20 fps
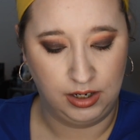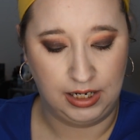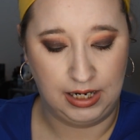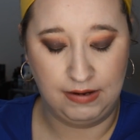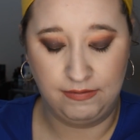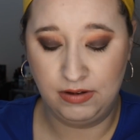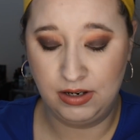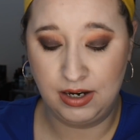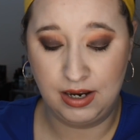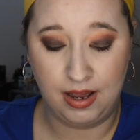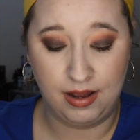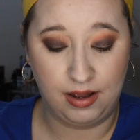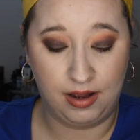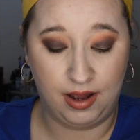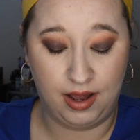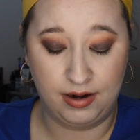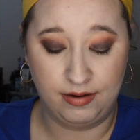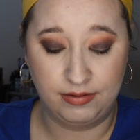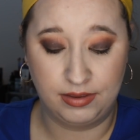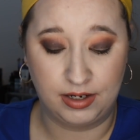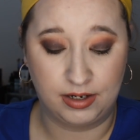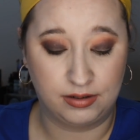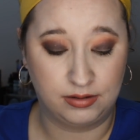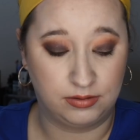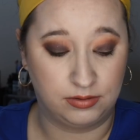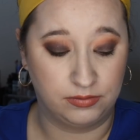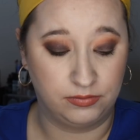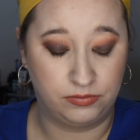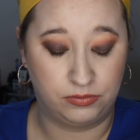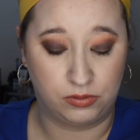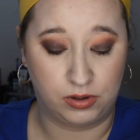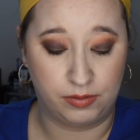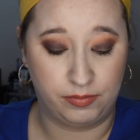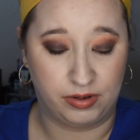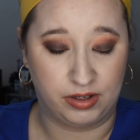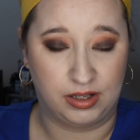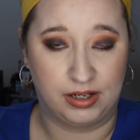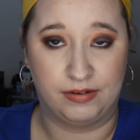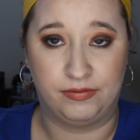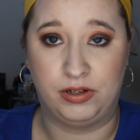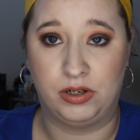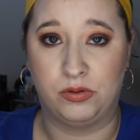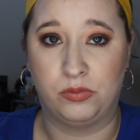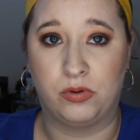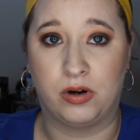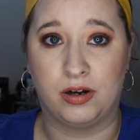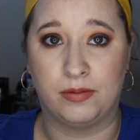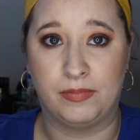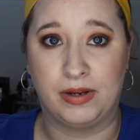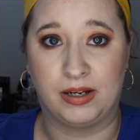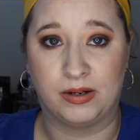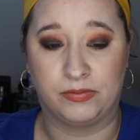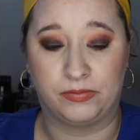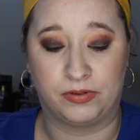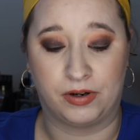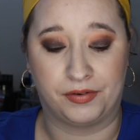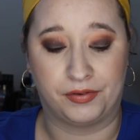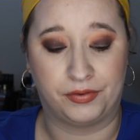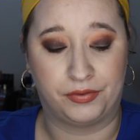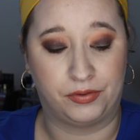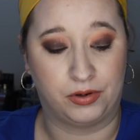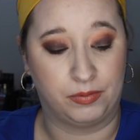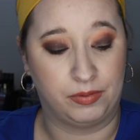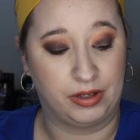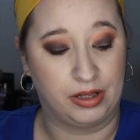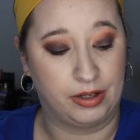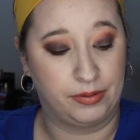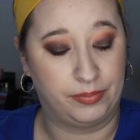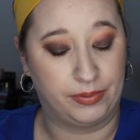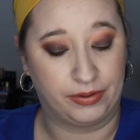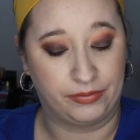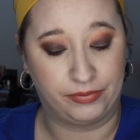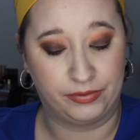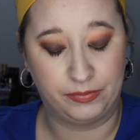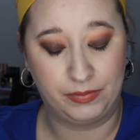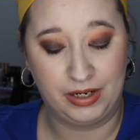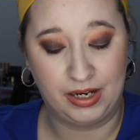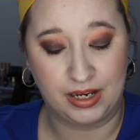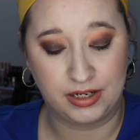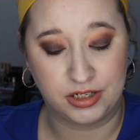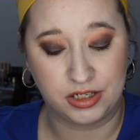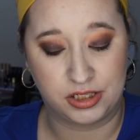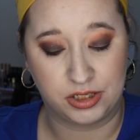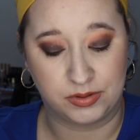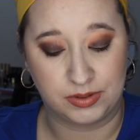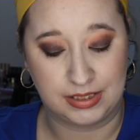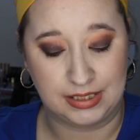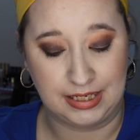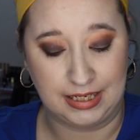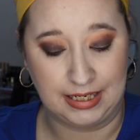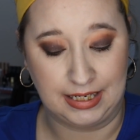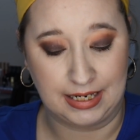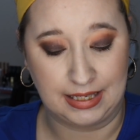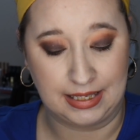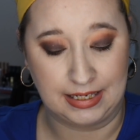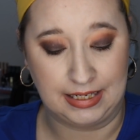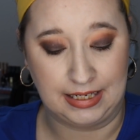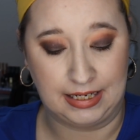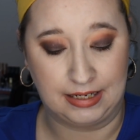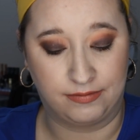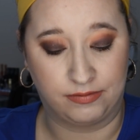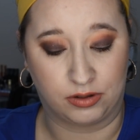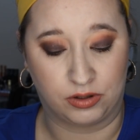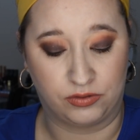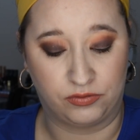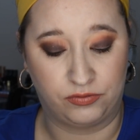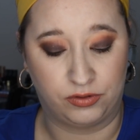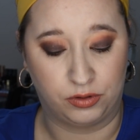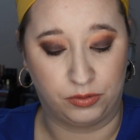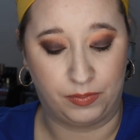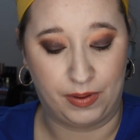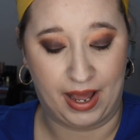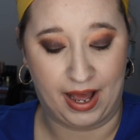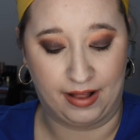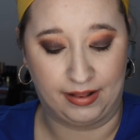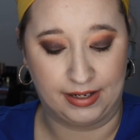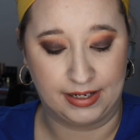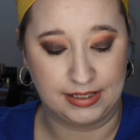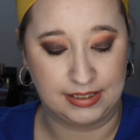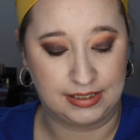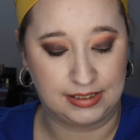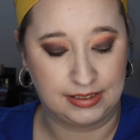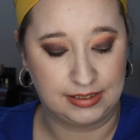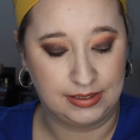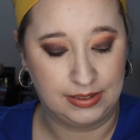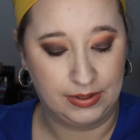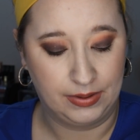even out of their own formula if you want Makeup Forever formula. But for me, I just don't see the need for a full palette.